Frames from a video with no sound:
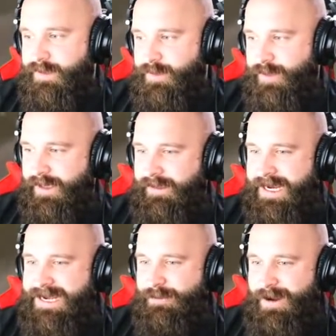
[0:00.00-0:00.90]
We're going to
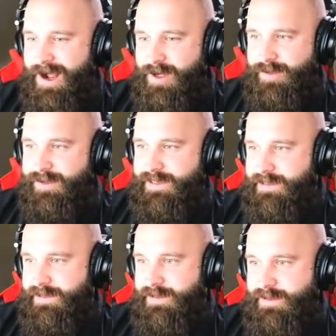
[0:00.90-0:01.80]
lightning round
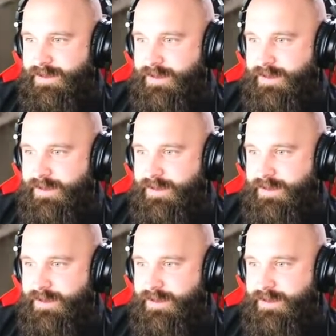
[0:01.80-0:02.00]
these.